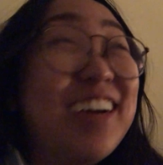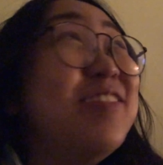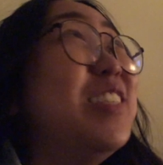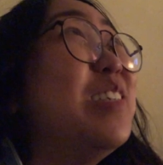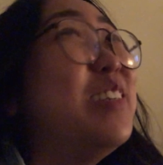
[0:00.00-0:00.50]

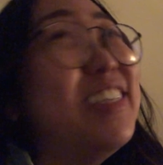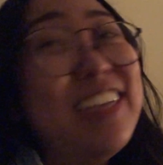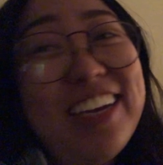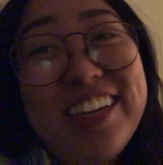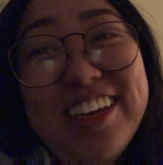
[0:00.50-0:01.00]
I'm so
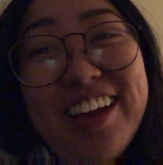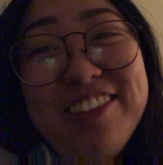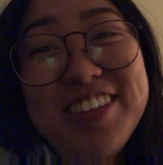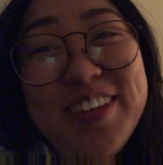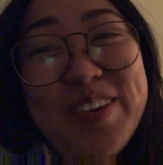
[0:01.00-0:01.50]
excited. I
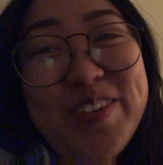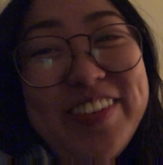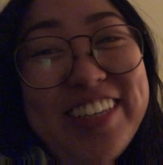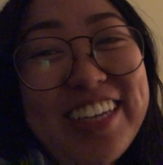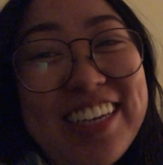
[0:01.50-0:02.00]
really hope
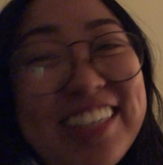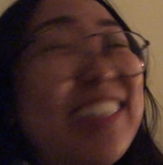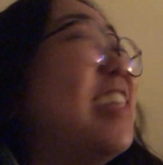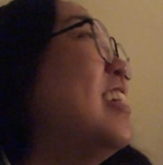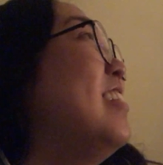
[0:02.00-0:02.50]
he
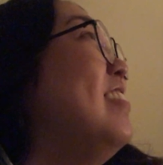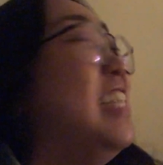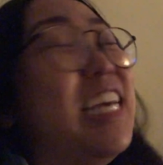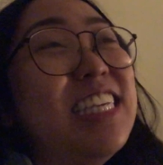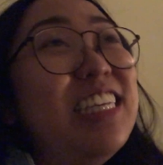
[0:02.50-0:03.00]
likes it. If he
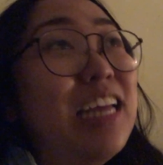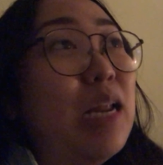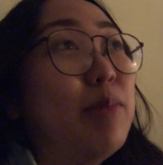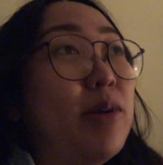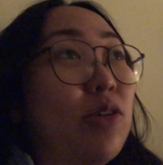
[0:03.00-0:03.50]
does it, then
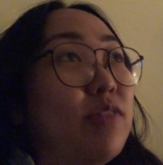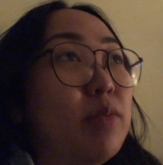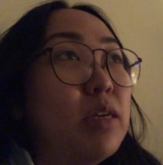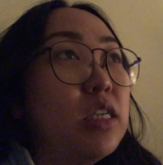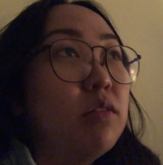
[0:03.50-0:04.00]
I'm gonna go find
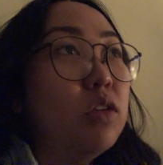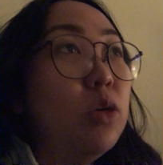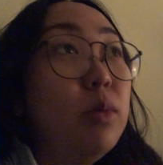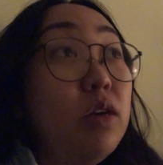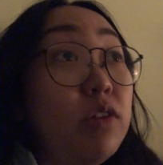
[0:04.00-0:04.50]
myself a new
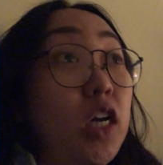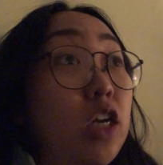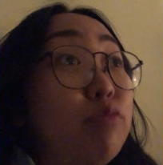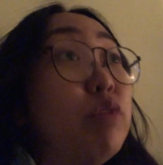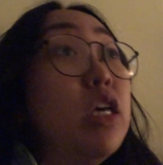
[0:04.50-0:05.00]

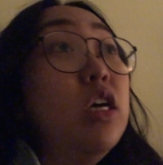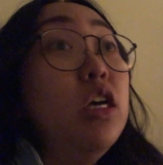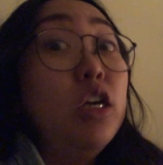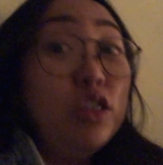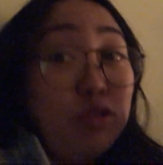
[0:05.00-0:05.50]
boyfriend
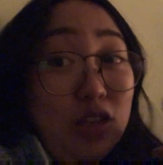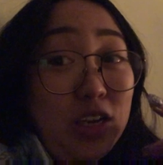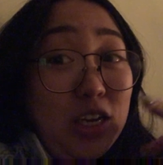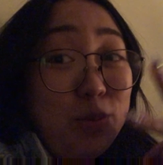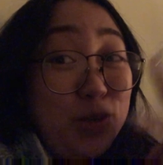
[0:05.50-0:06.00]
so they
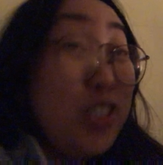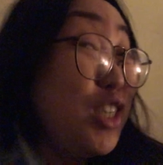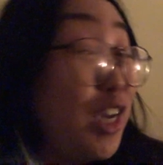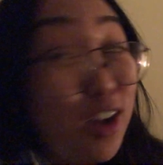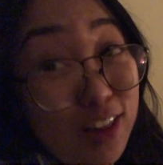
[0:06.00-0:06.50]
can
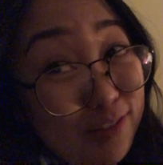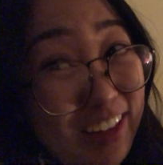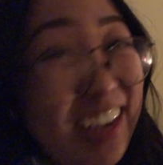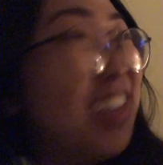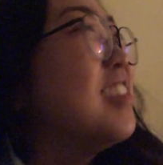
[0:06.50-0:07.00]
appreciate all of
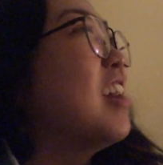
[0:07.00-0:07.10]
this.